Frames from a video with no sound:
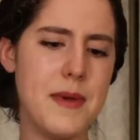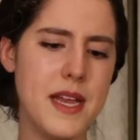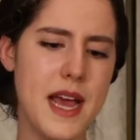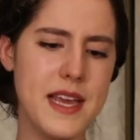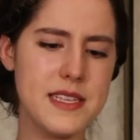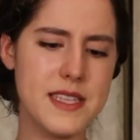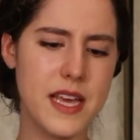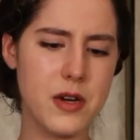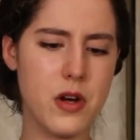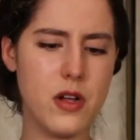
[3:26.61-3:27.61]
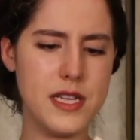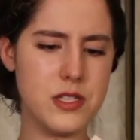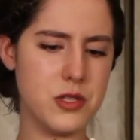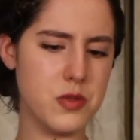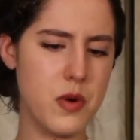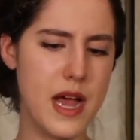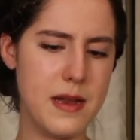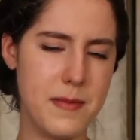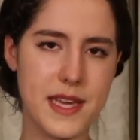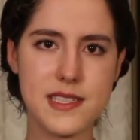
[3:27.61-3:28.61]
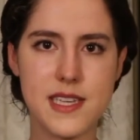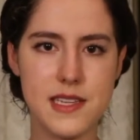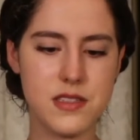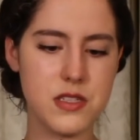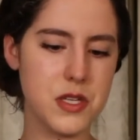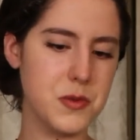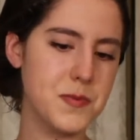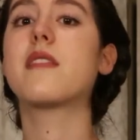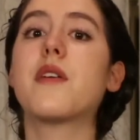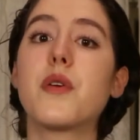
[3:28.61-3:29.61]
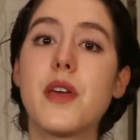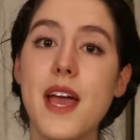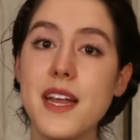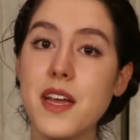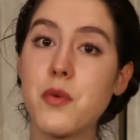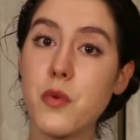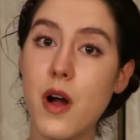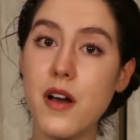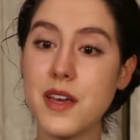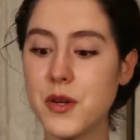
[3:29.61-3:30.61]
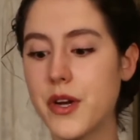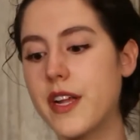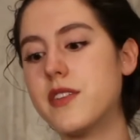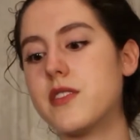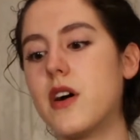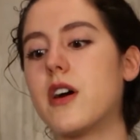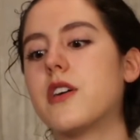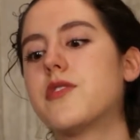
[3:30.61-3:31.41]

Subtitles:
mean, I guess they could all intertwine and make sense too. The organic raw ingredients are